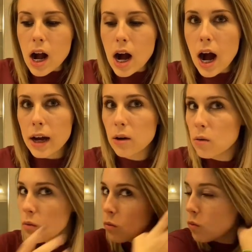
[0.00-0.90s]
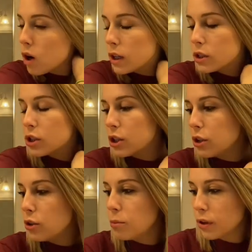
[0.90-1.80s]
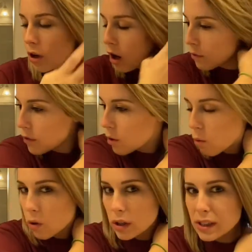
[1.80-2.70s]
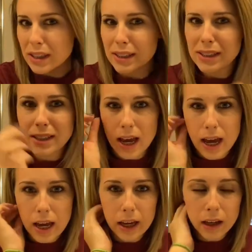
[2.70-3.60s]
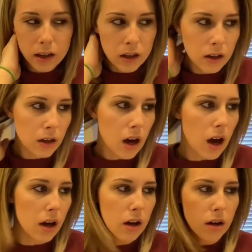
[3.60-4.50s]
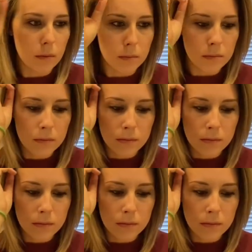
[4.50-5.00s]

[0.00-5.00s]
I don't want to put the cart in front of the horse and say, I